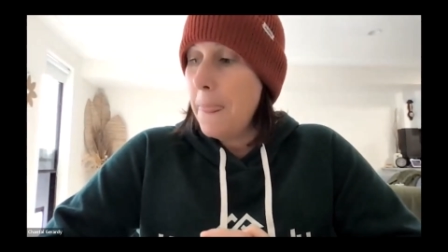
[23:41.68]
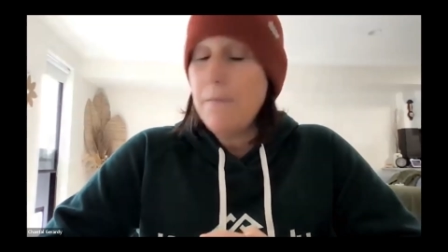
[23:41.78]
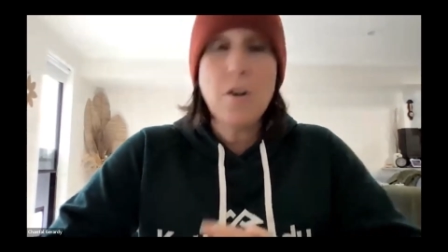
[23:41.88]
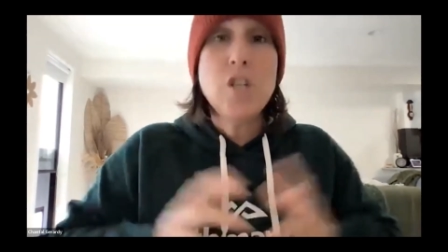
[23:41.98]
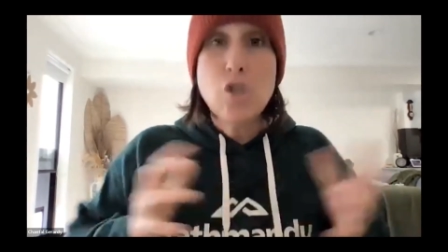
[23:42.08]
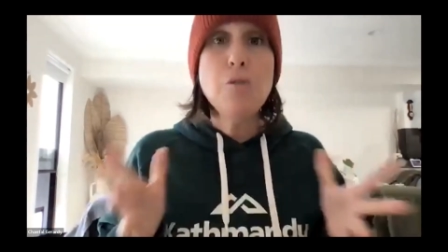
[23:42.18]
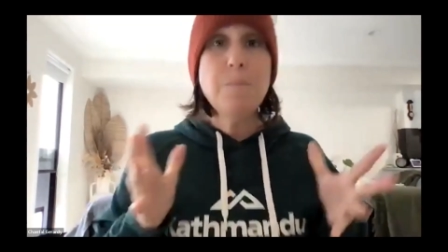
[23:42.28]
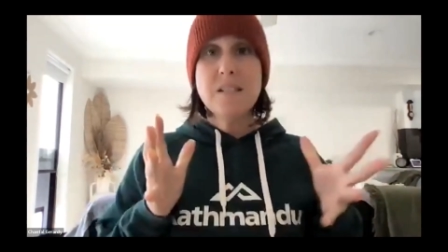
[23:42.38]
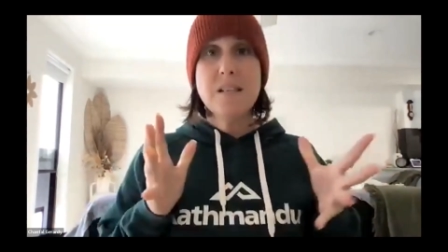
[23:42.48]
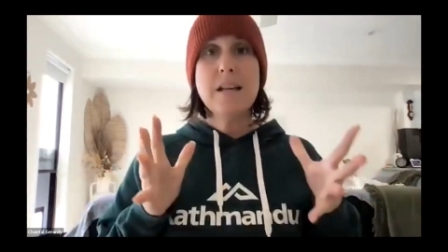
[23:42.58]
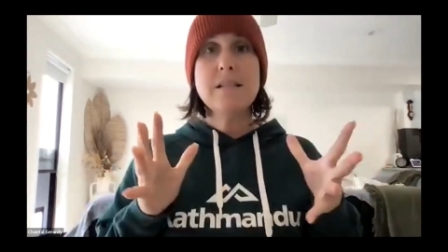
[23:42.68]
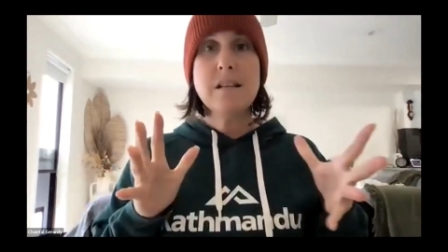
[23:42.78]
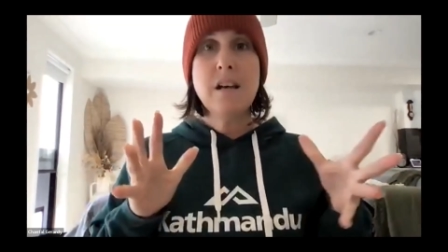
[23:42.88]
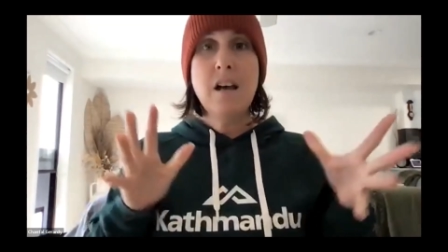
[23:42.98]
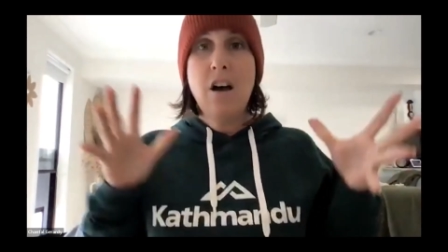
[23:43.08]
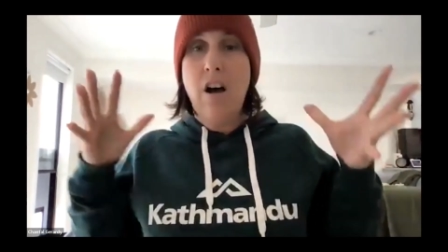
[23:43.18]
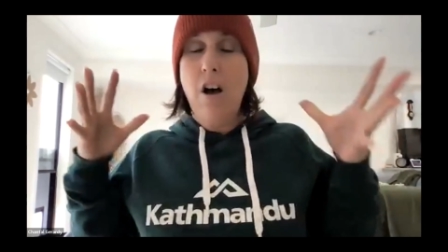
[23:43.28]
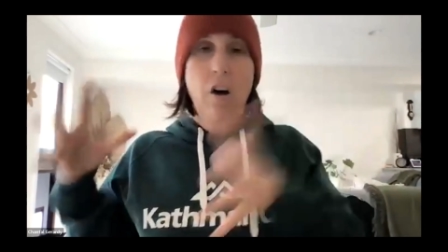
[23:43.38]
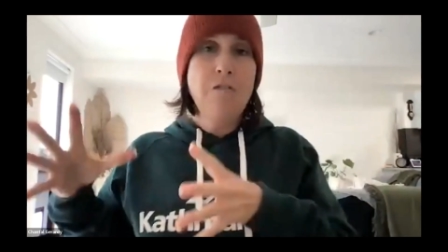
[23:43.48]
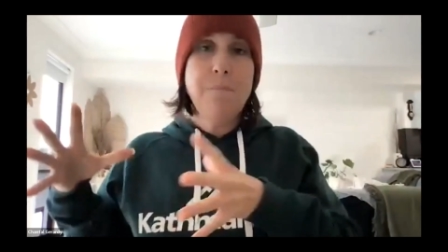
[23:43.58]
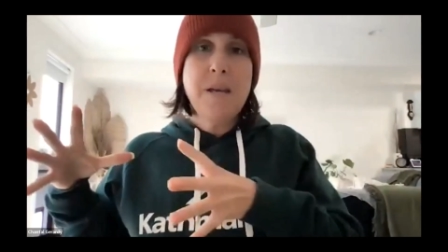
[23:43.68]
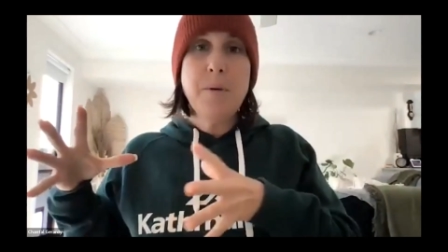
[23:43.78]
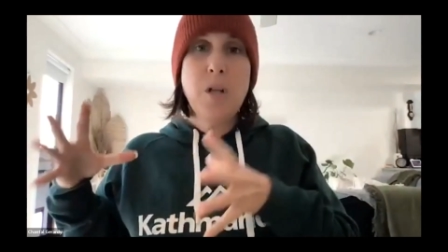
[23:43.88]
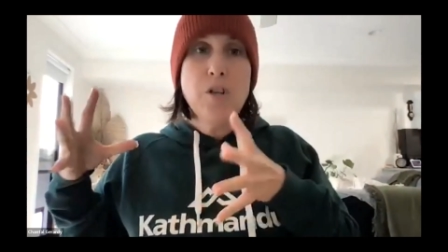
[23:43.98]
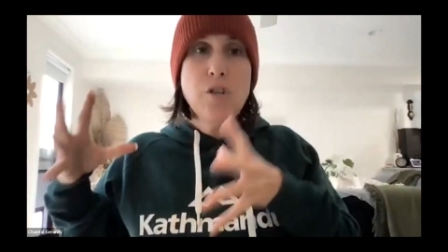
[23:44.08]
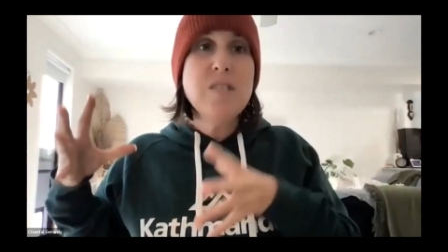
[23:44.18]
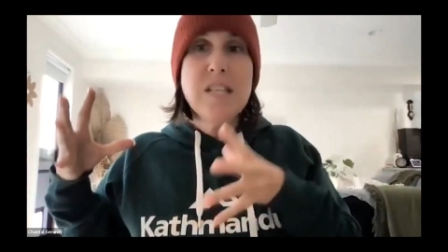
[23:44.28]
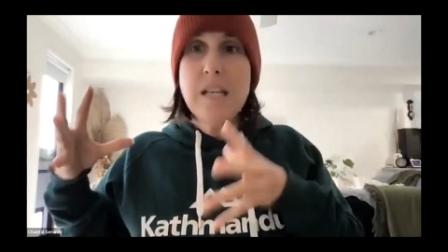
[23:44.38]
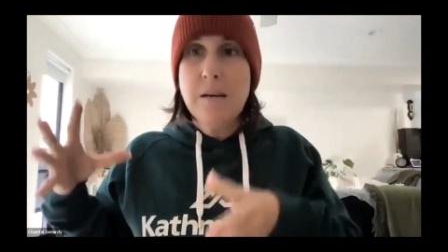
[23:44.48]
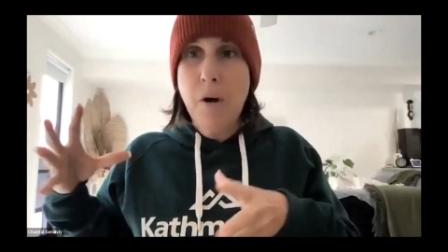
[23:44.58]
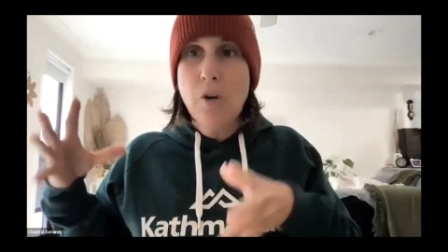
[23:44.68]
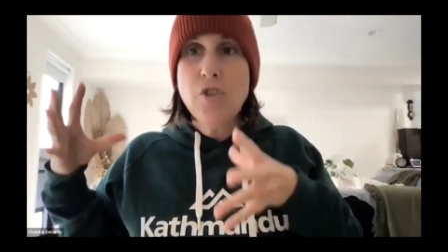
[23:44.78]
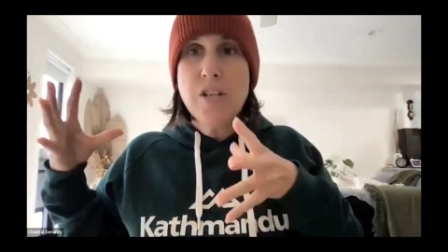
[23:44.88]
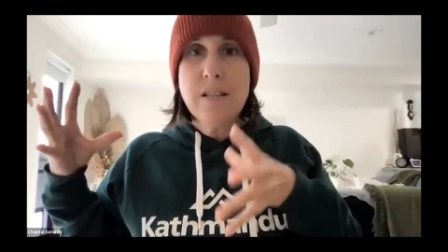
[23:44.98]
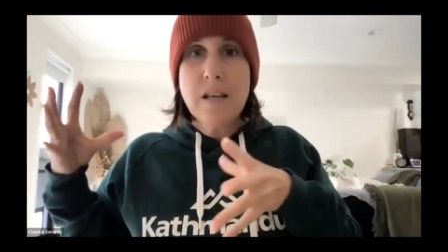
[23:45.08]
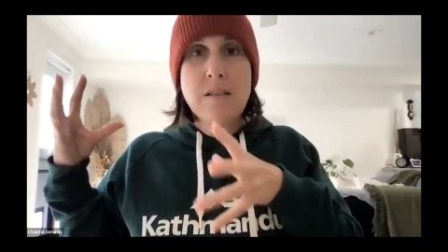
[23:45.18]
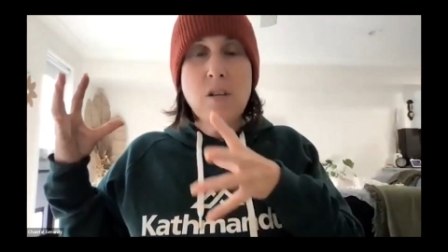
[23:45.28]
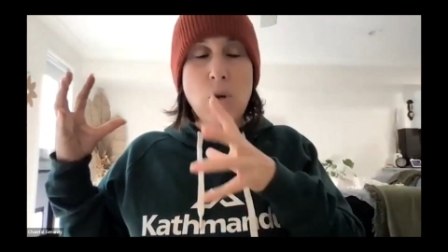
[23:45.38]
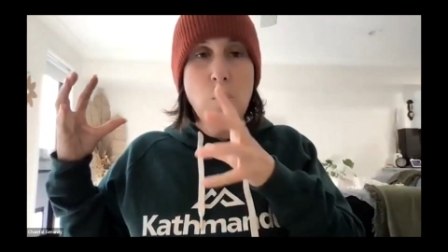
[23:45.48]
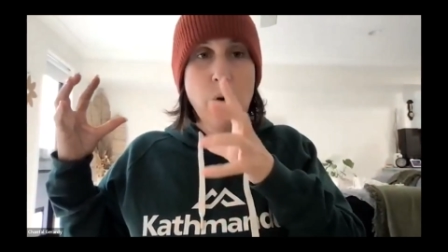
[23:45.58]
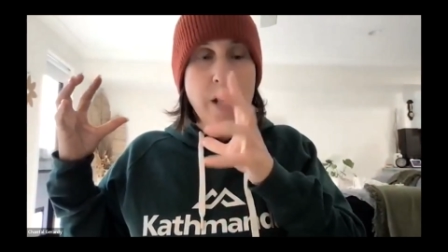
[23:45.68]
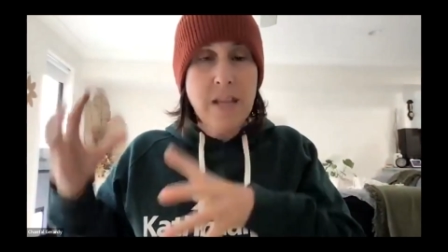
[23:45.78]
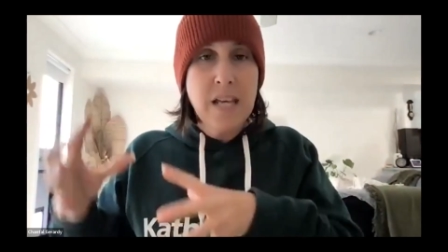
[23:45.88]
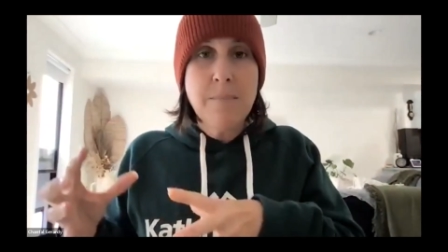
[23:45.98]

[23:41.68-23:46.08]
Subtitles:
if only 2% of people are using emojis in the